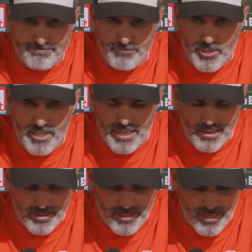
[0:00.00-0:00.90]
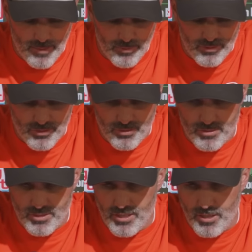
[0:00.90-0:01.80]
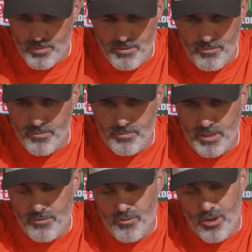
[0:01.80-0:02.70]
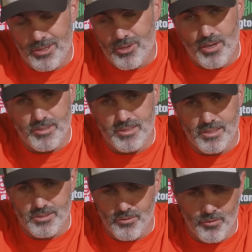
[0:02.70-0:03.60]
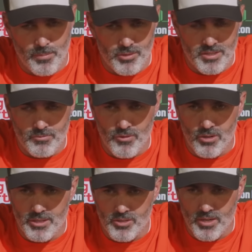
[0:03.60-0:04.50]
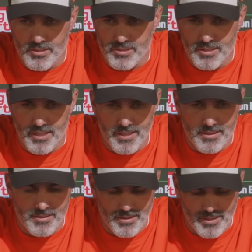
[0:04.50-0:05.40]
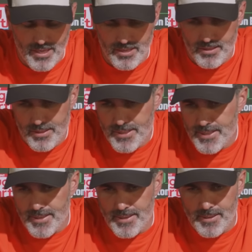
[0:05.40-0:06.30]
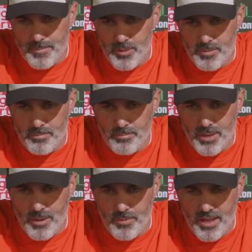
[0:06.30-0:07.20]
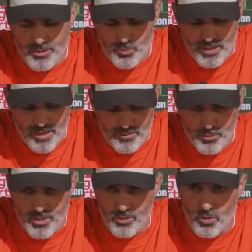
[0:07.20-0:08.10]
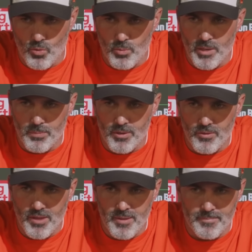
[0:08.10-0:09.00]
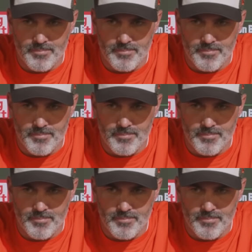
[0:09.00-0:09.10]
We can't let that happen to him. He fought like crazy. And listen, the football team fought like crazy to the end. But bottom line is we have to protect our quarterback better than that.